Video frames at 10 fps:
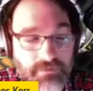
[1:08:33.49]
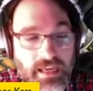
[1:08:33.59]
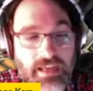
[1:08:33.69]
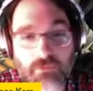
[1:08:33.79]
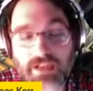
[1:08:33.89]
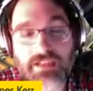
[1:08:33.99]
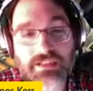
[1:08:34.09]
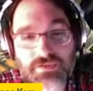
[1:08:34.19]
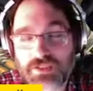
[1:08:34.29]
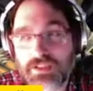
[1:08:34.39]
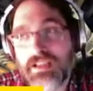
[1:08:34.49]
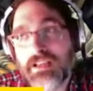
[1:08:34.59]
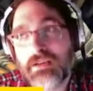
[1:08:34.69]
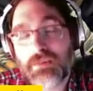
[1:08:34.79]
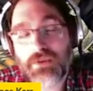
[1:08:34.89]
And relative to
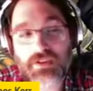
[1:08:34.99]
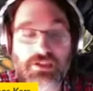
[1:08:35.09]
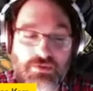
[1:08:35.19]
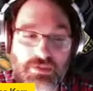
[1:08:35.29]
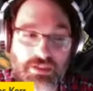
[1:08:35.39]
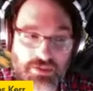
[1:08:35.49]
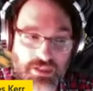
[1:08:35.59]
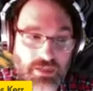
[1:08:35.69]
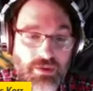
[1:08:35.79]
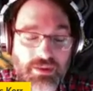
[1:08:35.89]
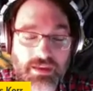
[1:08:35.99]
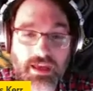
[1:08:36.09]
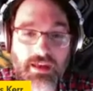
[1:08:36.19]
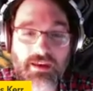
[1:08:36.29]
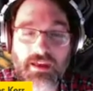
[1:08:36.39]
both the history you're dealing with
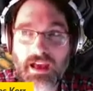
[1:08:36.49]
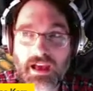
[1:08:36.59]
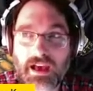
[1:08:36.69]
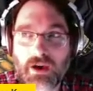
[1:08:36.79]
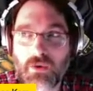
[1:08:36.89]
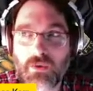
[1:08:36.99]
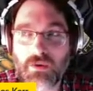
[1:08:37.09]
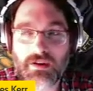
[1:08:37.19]
and how